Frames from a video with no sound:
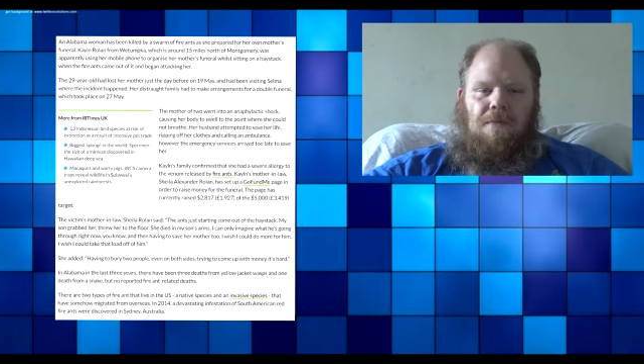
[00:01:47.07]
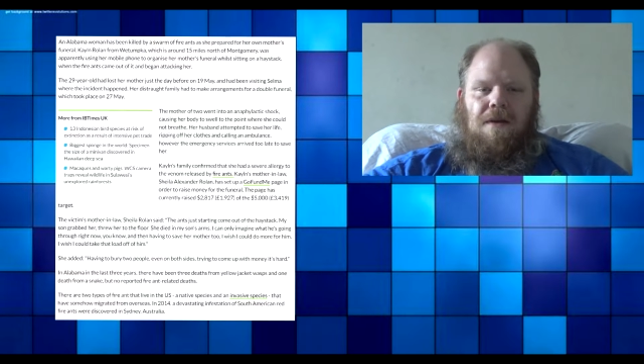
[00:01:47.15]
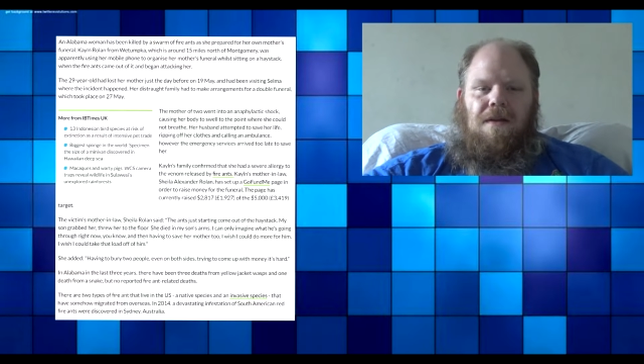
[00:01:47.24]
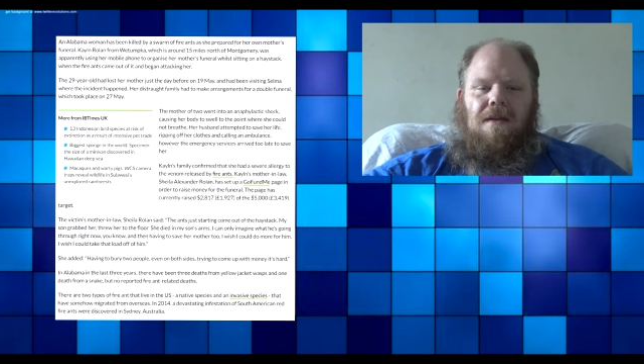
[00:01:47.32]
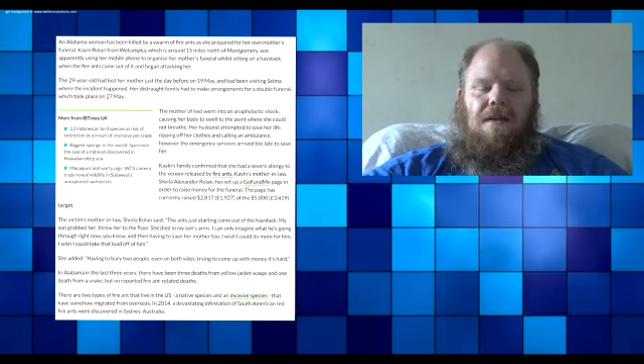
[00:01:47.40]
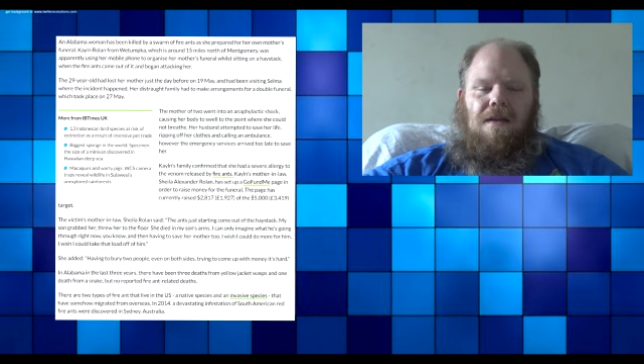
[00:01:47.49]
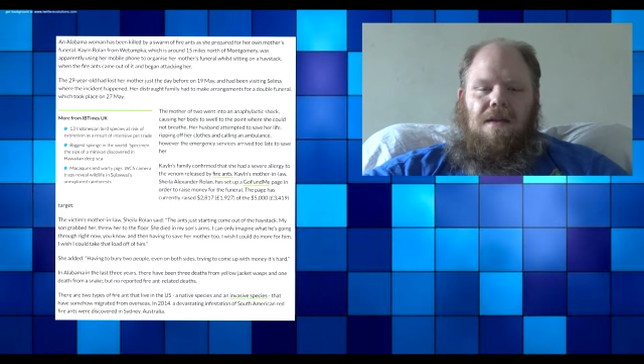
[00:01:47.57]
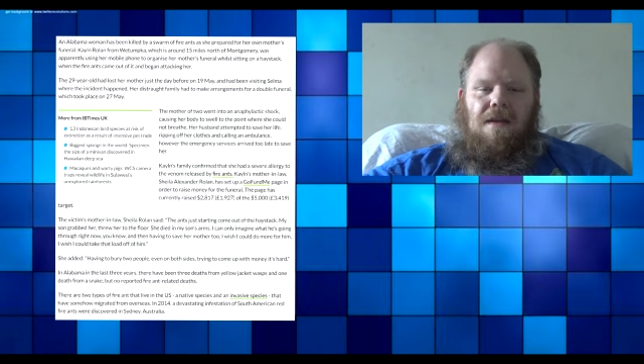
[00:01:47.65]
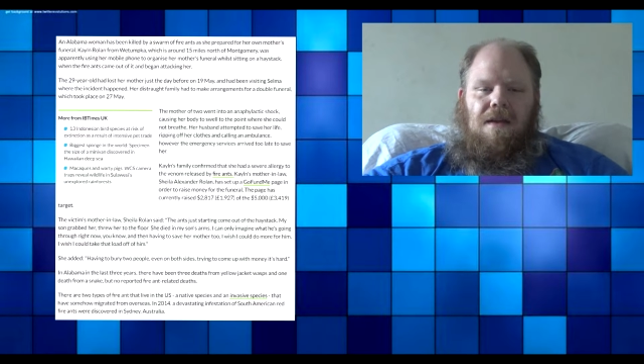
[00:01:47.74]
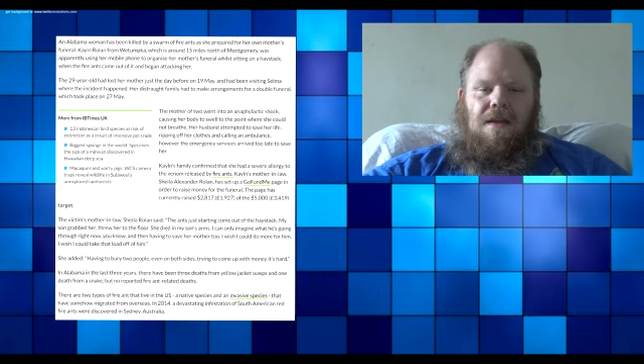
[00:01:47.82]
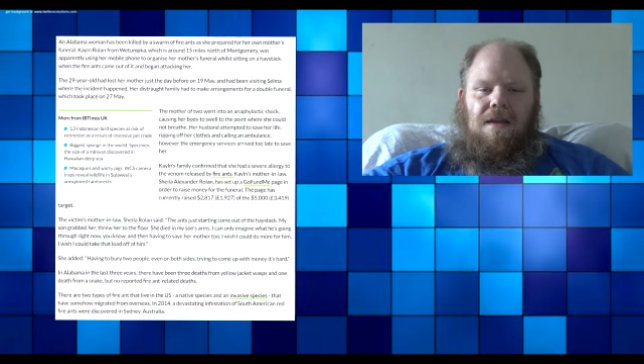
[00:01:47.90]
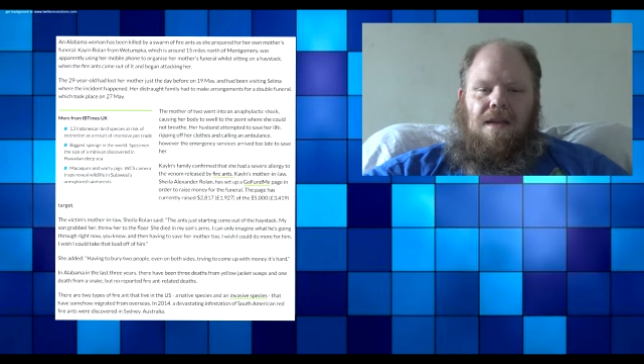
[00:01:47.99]
But
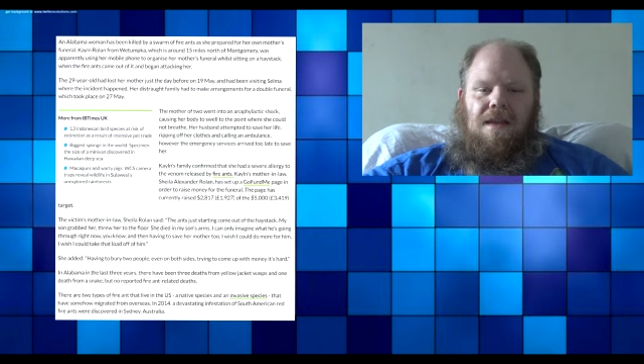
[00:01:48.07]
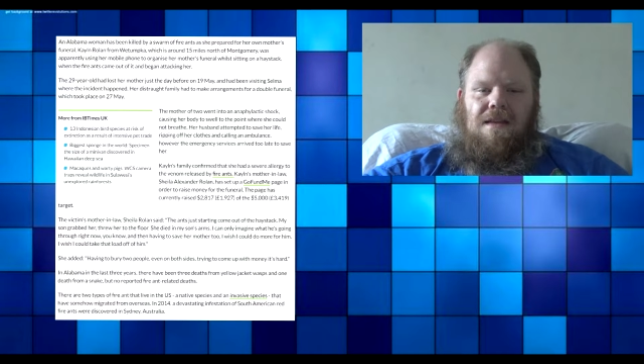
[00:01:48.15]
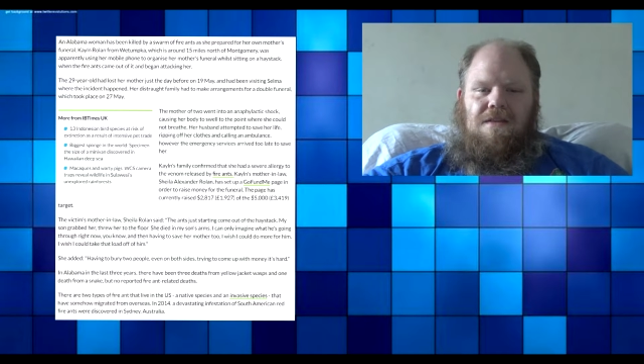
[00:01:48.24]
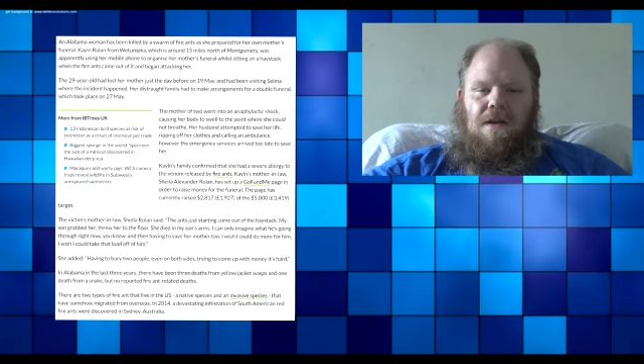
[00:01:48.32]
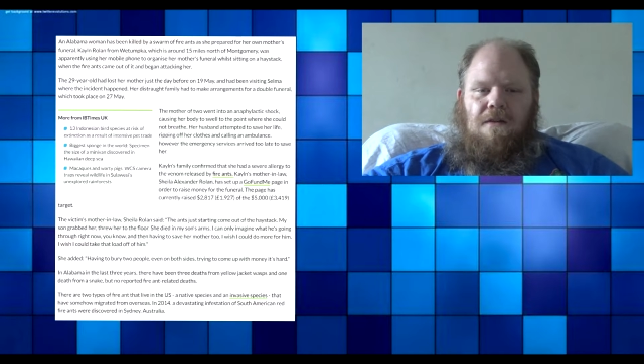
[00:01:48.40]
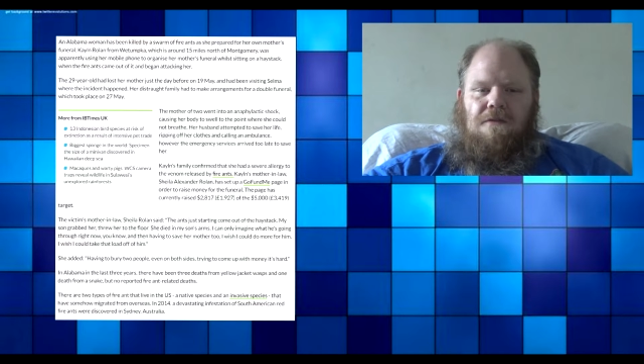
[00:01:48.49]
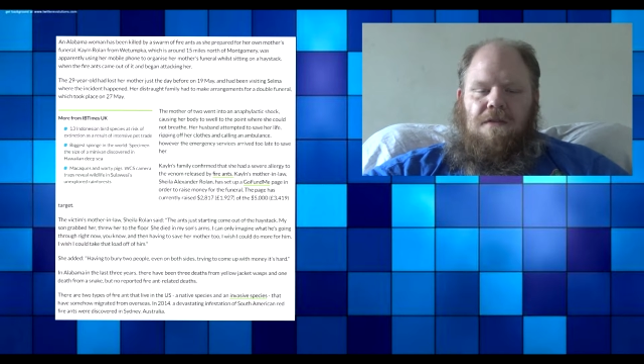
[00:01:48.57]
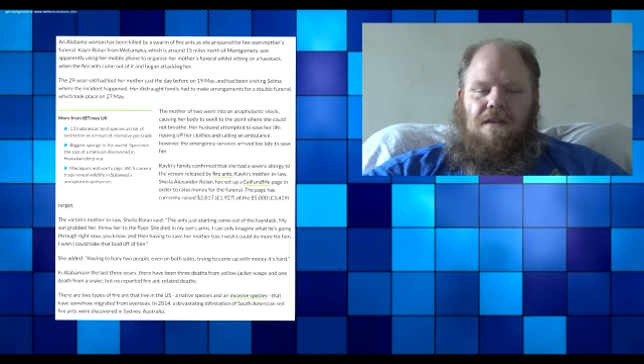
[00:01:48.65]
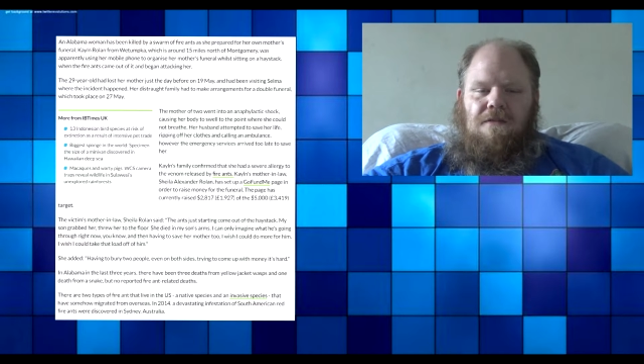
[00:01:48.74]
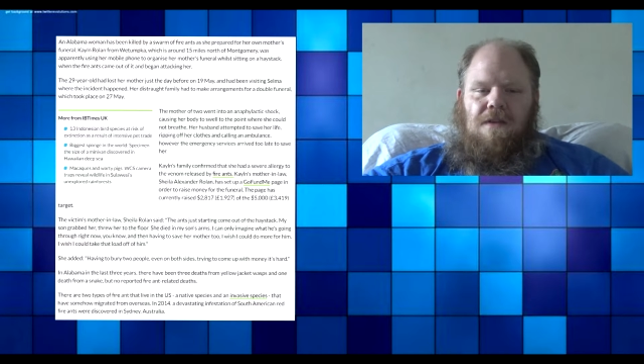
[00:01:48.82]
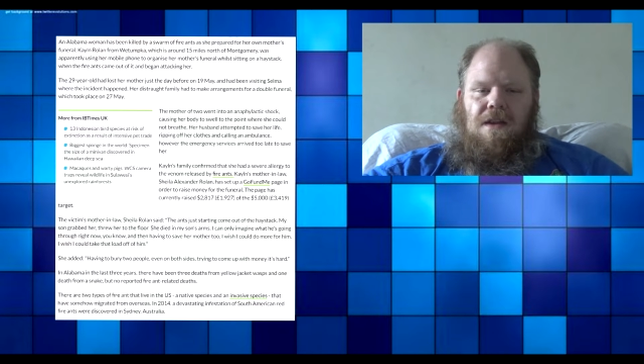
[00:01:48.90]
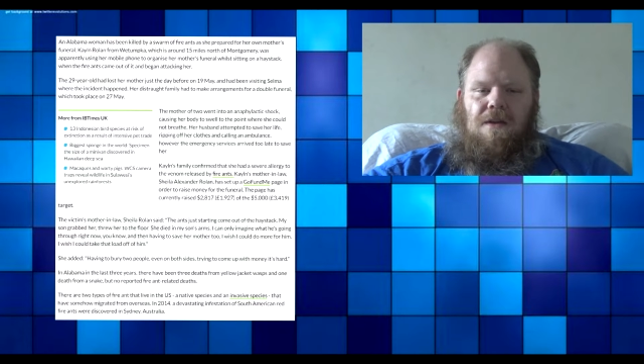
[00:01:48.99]
yeah, that's all for
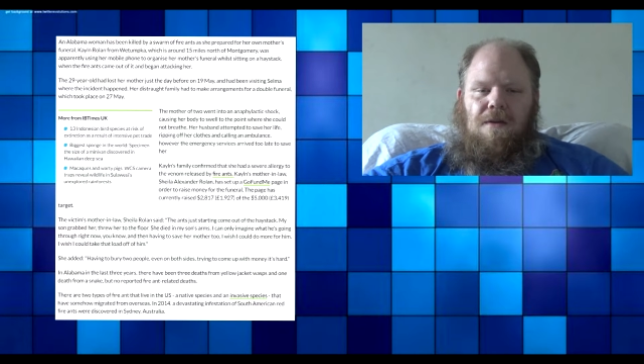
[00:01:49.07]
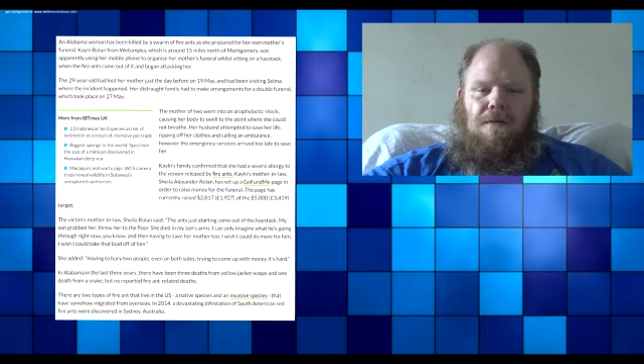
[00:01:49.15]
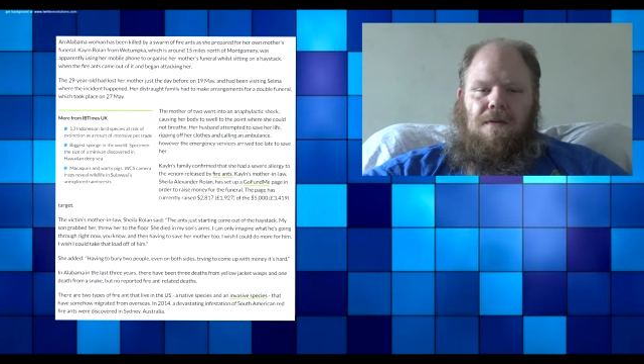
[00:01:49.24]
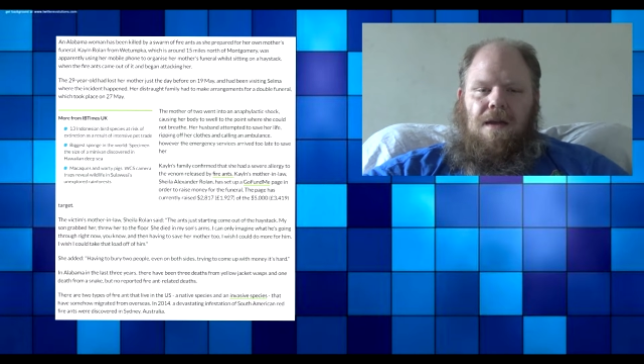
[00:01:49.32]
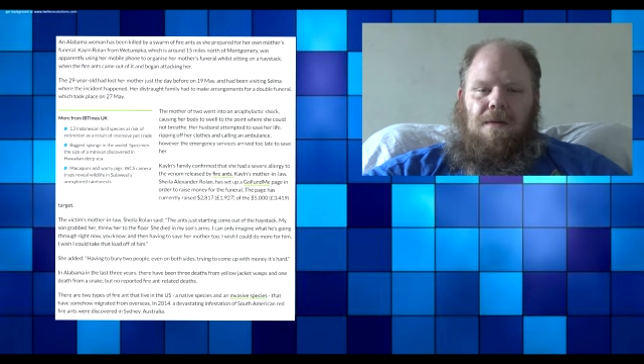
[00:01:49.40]
this video.